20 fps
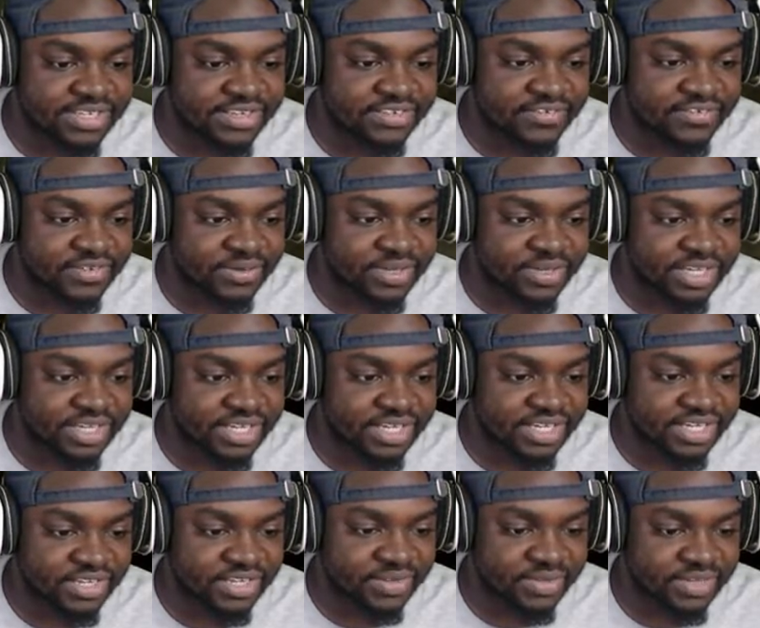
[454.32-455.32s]
Okay,
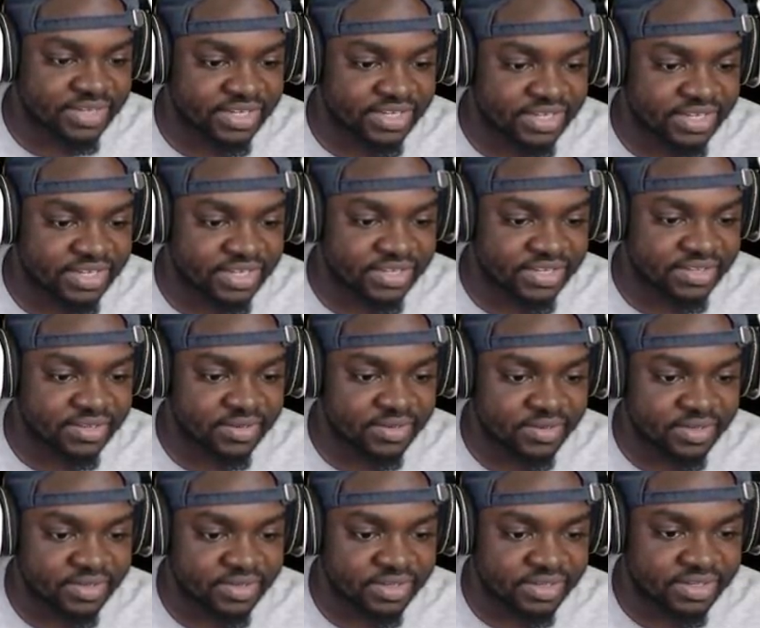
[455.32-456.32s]
okay.
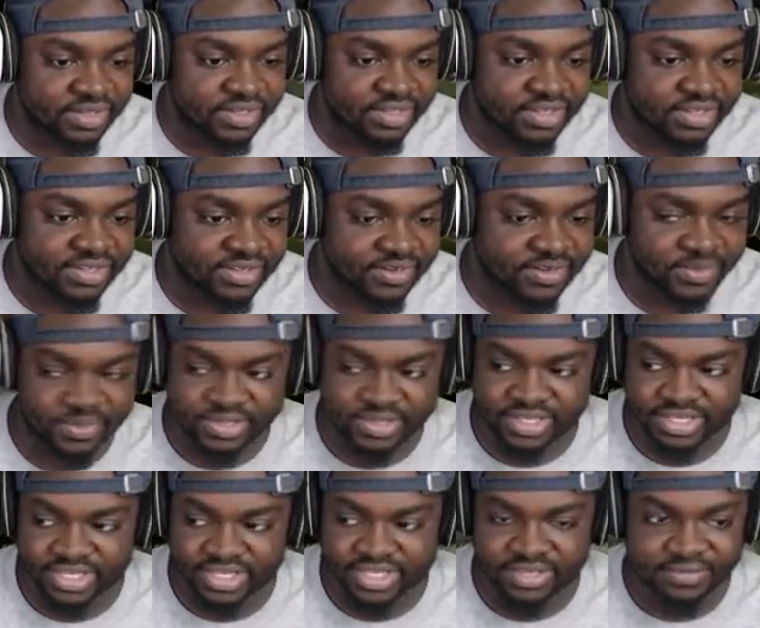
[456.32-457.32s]

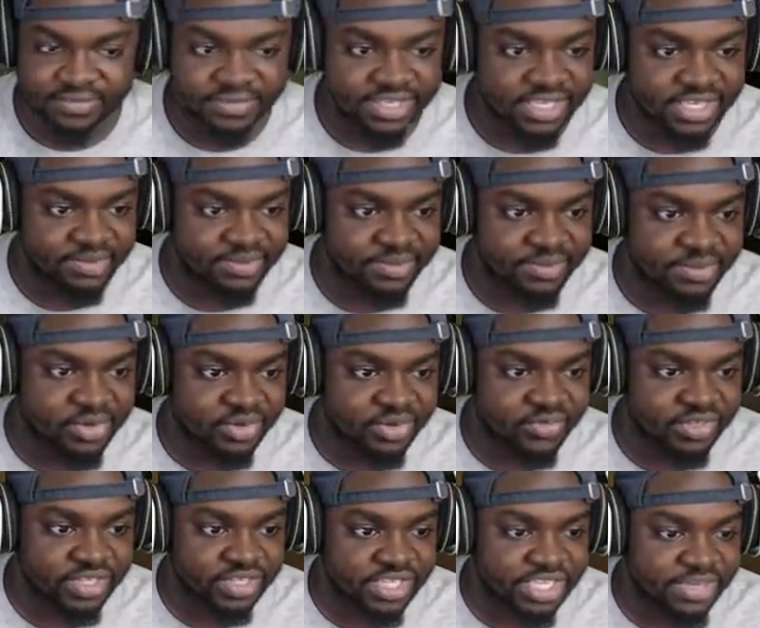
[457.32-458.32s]
Okay, we'll keep it
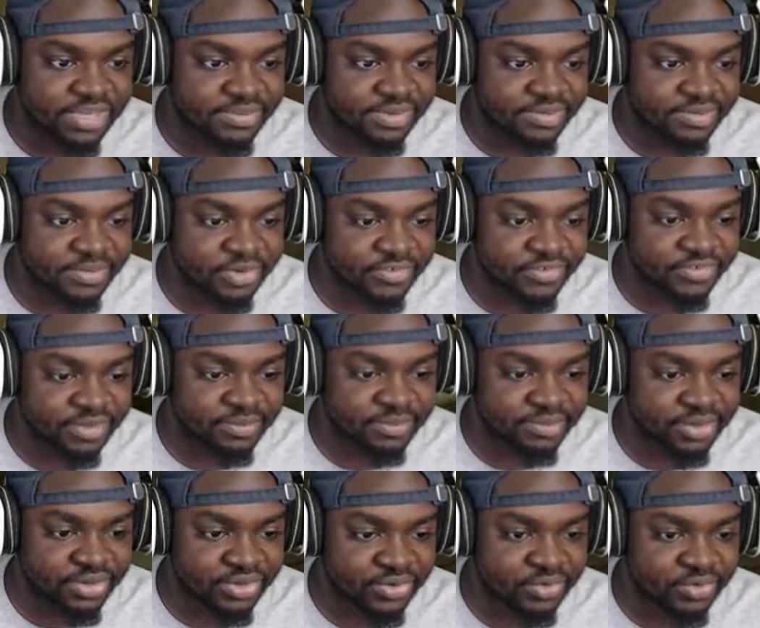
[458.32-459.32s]
moving, keep it moving. Boom.